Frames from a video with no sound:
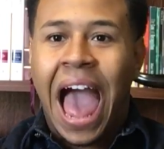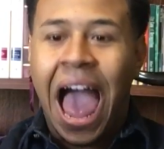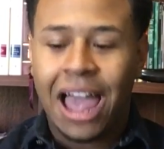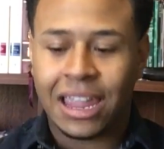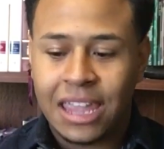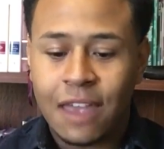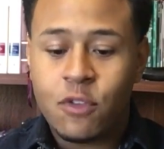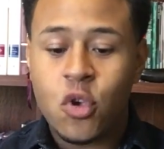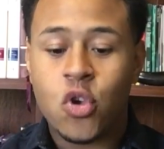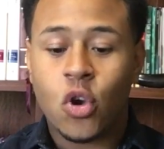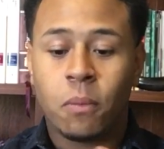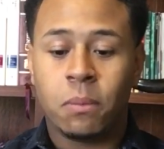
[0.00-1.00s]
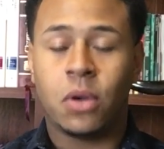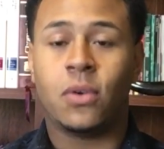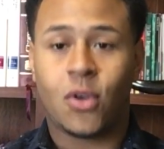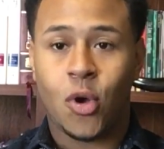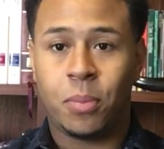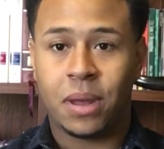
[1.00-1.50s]
I give you your
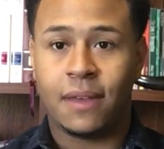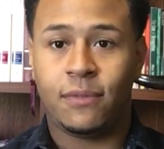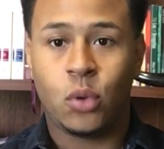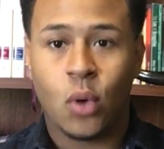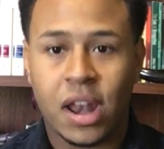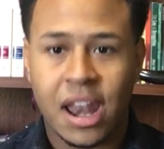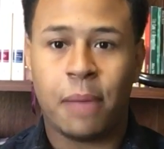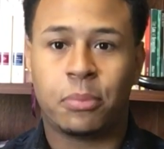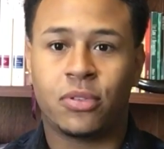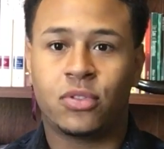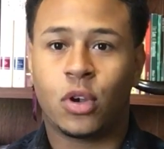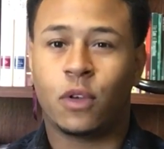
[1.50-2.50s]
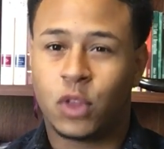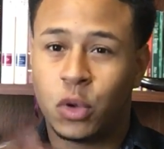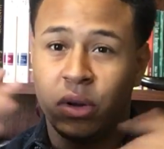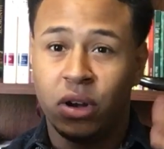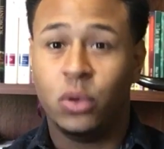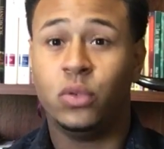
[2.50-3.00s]
miracle, but if you are not preserved, you
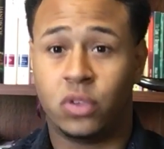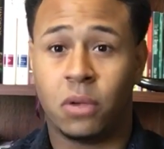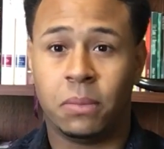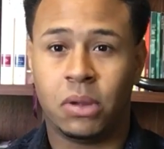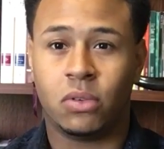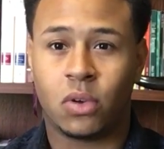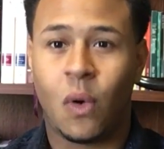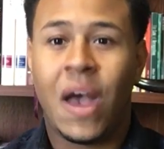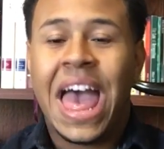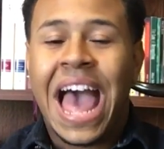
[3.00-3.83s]
will lose your miracle.